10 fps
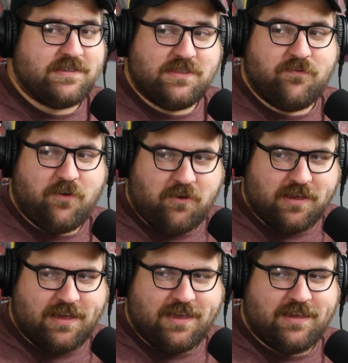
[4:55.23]
is The Fall
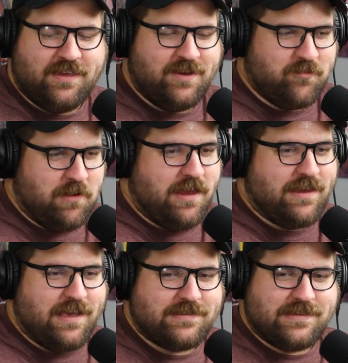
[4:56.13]
Guy. Ryan
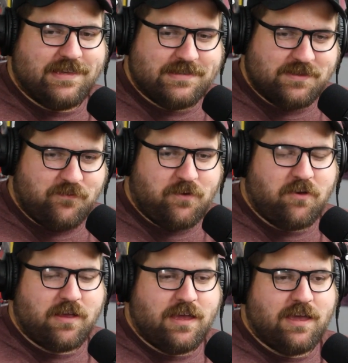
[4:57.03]
Gosling is The
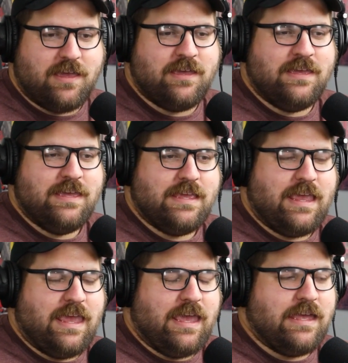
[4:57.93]
Fall Guy.
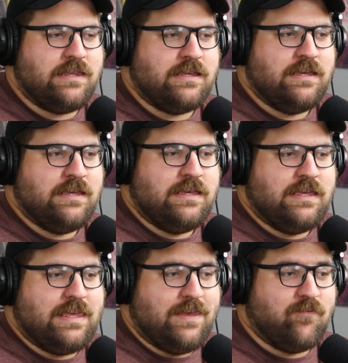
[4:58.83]
And
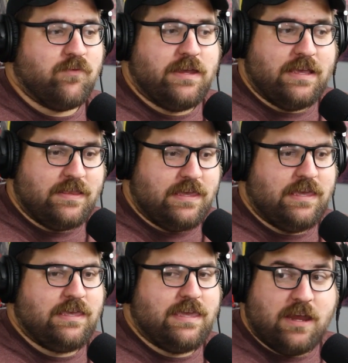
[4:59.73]
he
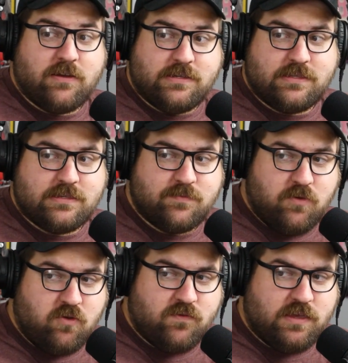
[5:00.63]
really carries this
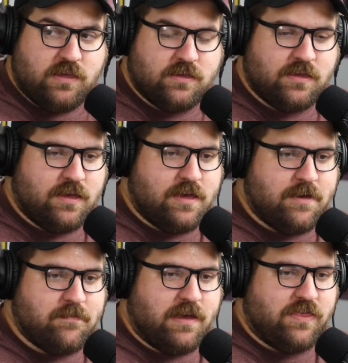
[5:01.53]
movie.
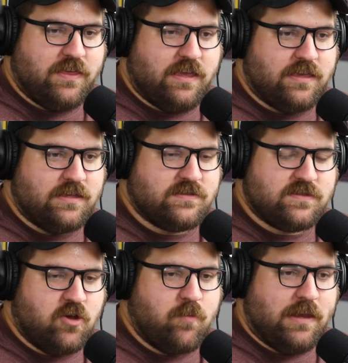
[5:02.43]
Um, I think in
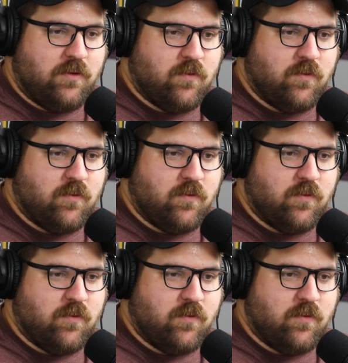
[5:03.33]
so many